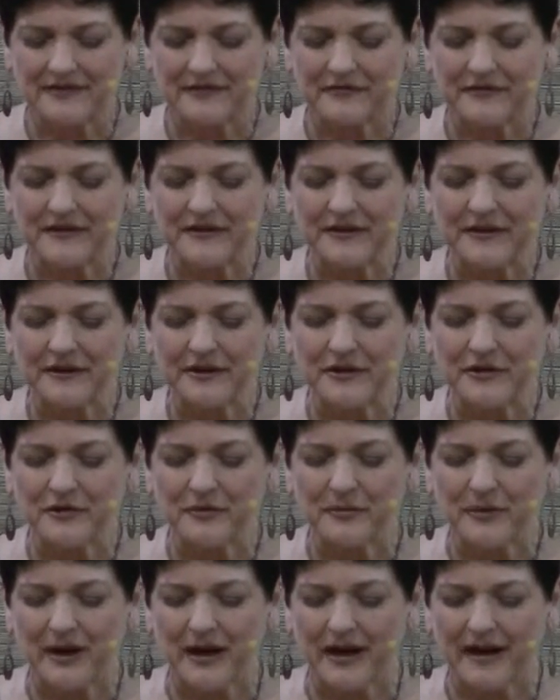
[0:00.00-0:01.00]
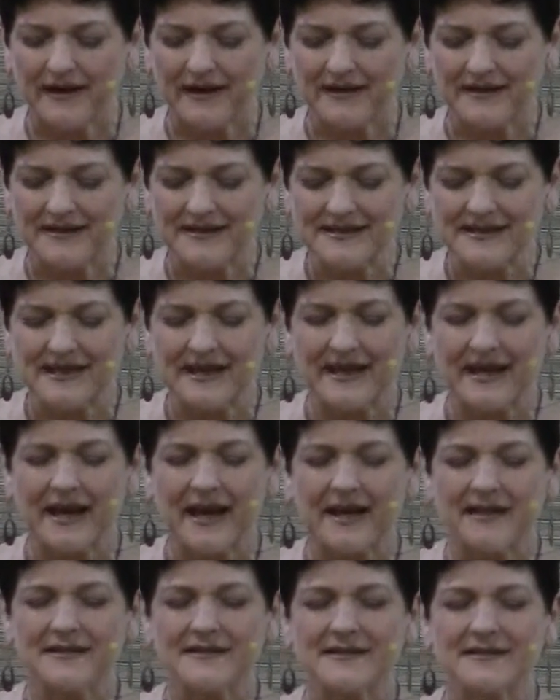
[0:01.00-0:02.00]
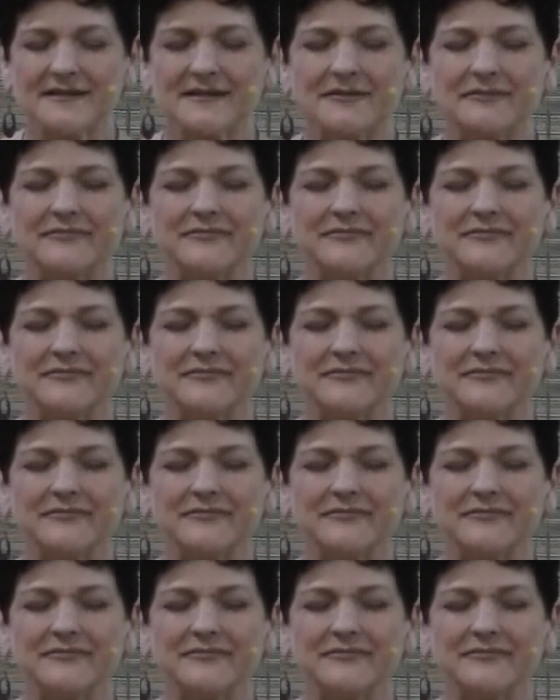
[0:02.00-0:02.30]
Feel it in your body and say yes.